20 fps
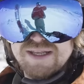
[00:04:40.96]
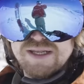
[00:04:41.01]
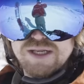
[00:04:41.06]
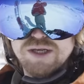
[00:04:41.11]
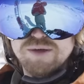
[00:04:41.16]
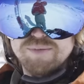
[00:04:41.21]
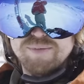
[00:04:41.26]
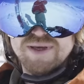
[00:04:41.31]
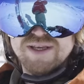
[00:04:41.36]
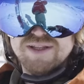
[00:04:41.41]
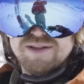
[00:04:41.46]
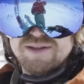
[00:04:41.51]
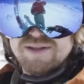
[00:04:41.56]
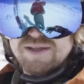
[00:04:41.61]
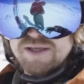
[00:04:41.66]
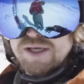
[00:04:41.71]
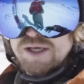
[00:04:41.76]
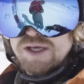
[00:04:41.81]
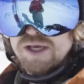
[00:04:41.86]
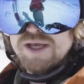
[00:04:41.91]
little bit
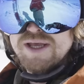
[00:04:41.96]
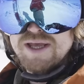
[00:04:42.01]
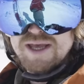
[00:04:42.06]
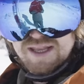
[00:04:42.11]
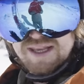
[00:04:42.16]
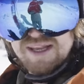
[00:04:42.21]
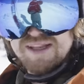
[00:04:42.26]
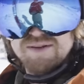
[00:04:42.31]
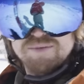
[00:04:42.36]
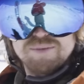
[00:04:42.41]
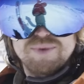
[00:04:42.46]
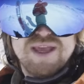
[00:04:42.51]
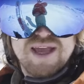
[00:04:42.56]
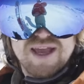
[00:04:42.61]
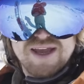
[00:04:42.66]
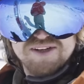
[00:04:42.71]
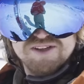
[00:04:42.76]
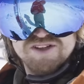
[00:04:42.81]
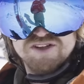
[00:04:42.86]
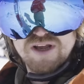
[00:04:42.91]
and let them
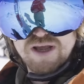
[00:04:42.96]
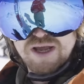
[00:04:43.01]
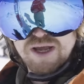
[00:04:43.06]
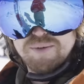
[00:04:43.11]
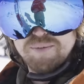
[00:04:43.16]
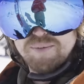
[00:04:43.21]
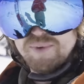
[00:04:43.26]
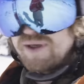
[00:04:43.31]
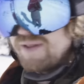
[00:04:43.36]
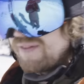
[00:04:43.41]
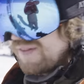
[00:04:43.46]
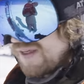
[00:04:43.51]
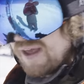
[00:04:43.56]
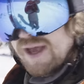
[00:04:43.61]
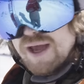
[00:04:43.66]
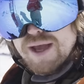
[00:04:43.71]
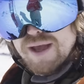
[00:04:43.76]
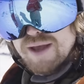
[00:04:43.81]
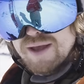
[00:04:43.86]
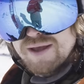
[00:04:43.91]
catch up in
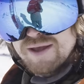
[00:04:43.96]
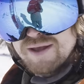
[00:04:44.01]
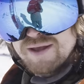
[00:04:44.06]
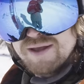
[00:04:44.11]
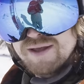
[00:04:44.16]
the air,